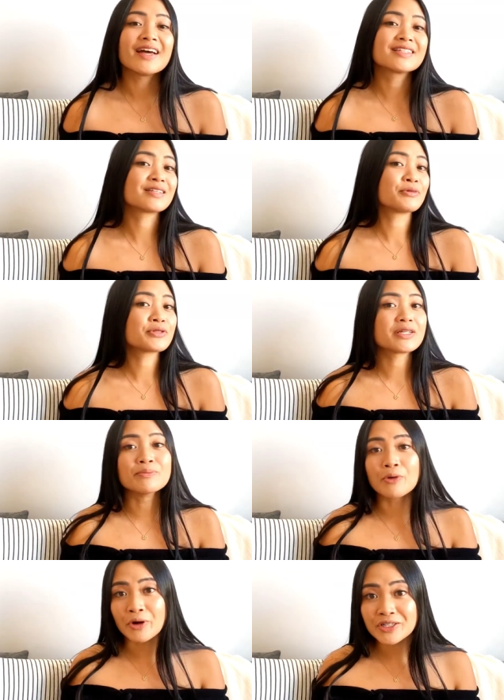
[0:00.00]
It's the most
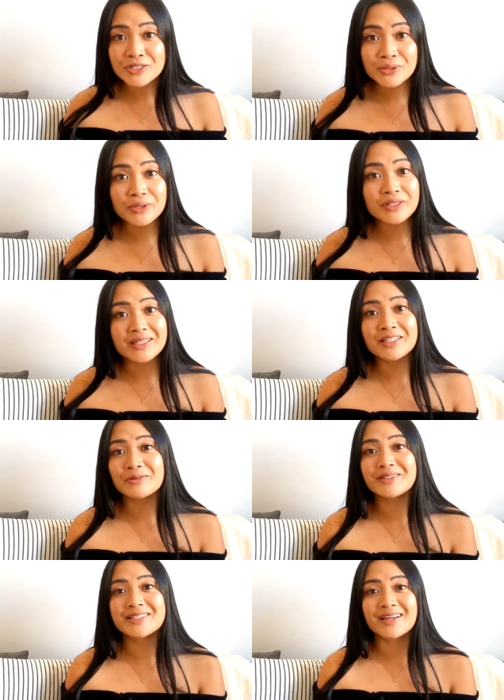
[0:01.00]
important tool in
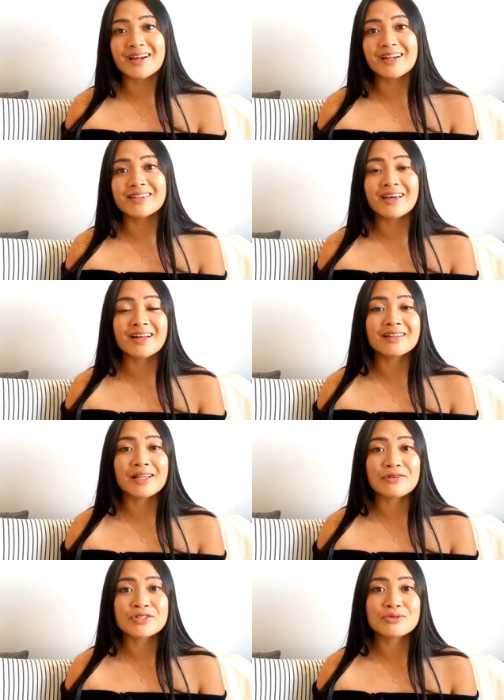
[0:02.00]
human design that
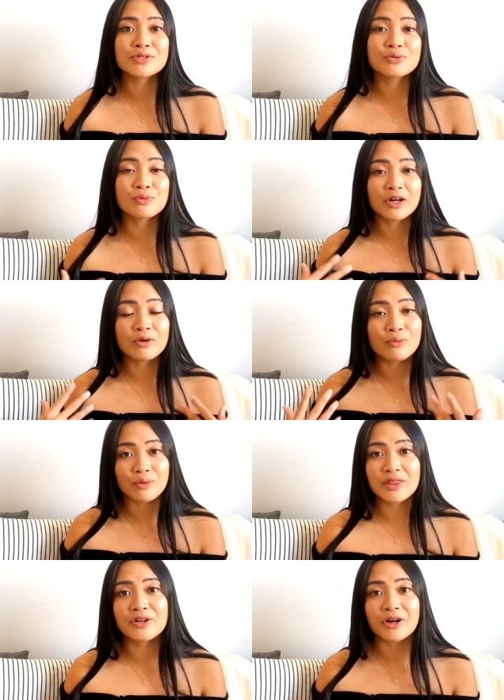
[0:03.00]
allows you to work
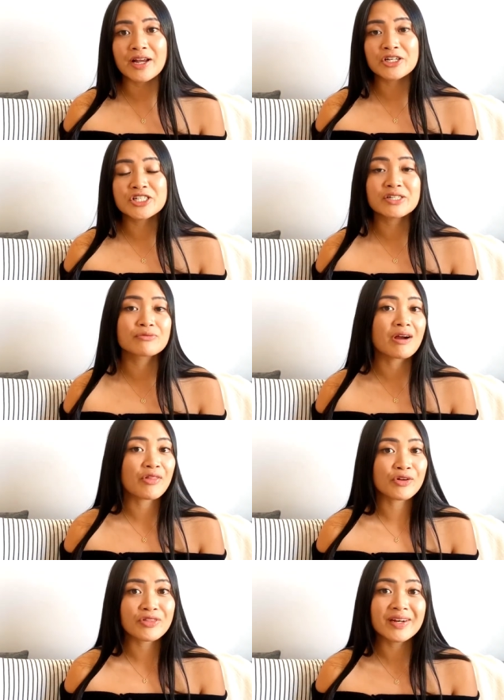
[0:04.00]
with your energy
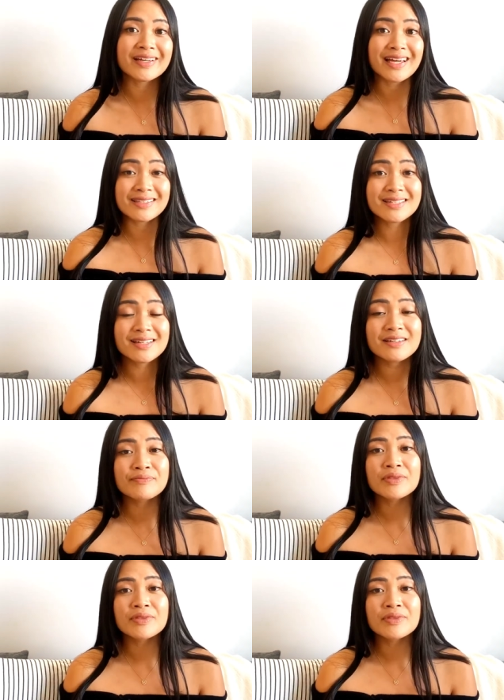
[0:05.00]
rather than against it